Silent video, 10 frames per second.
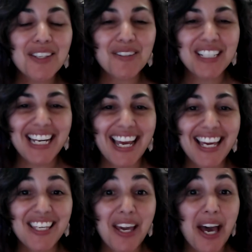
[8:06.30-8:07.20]

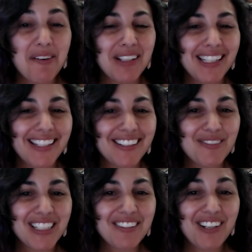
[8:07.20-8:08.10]
today you have a little
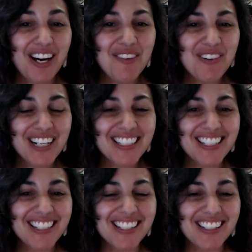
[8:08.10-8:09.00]
bit of homework
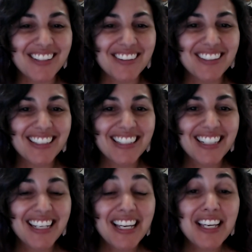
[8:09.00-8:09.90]
to do.
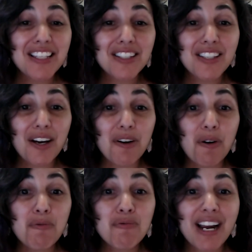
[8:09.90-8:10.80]
So
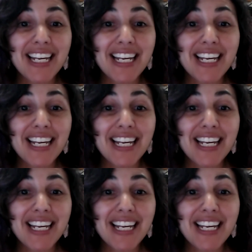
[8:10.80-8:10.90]
write